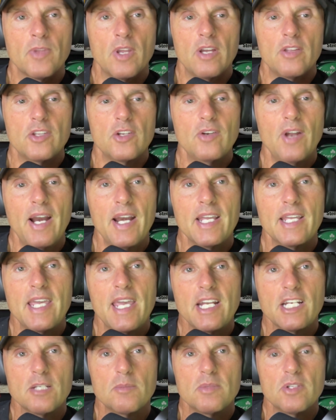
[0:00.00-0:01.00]
The United
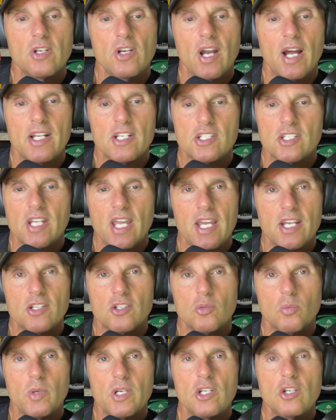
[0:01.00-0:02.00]
Kingdom and the United
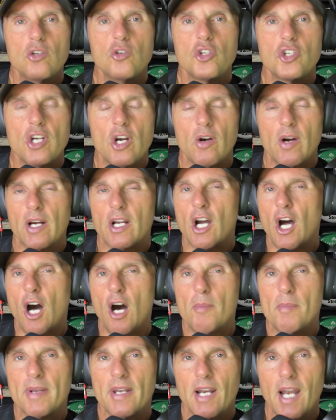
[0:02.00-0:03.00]
States, we do share a
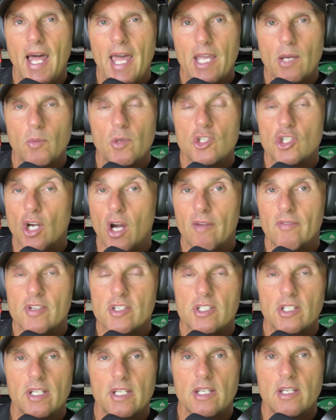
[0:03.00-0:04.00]
common language,
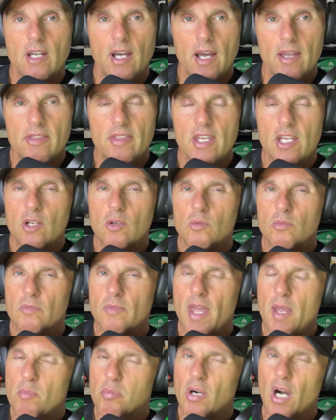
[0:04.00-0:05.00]
obviously. I think
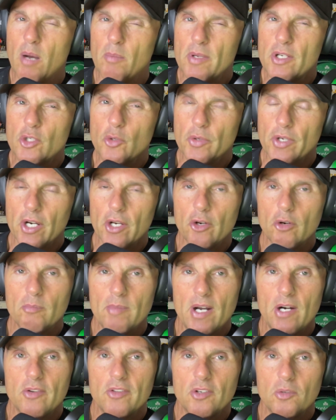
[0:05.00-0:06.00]
they probably do it a little
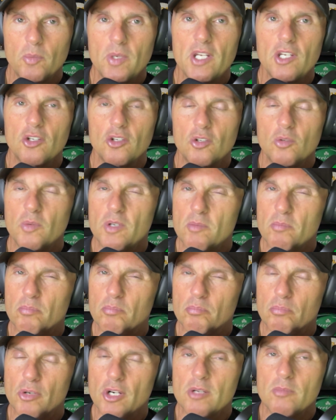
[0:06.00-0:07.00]
better than we do. We
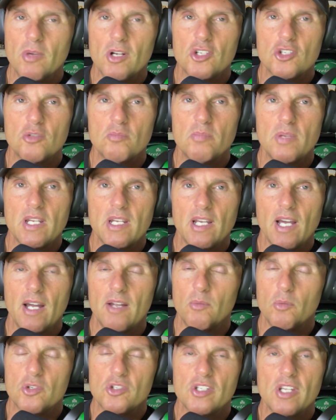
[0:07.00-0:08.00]
pretty much speak, I
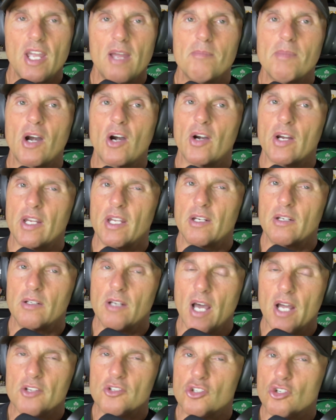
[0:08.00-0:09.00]
would say, American,
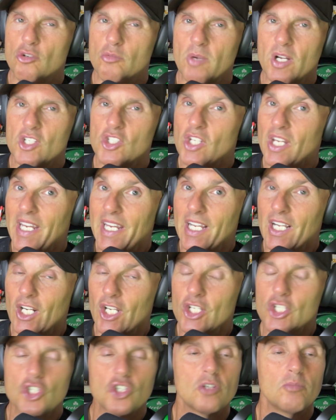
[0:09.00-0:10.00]
not so much
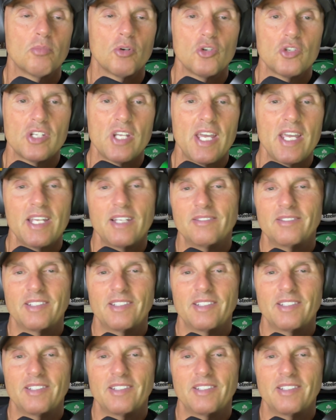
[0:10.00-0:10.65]
English per se.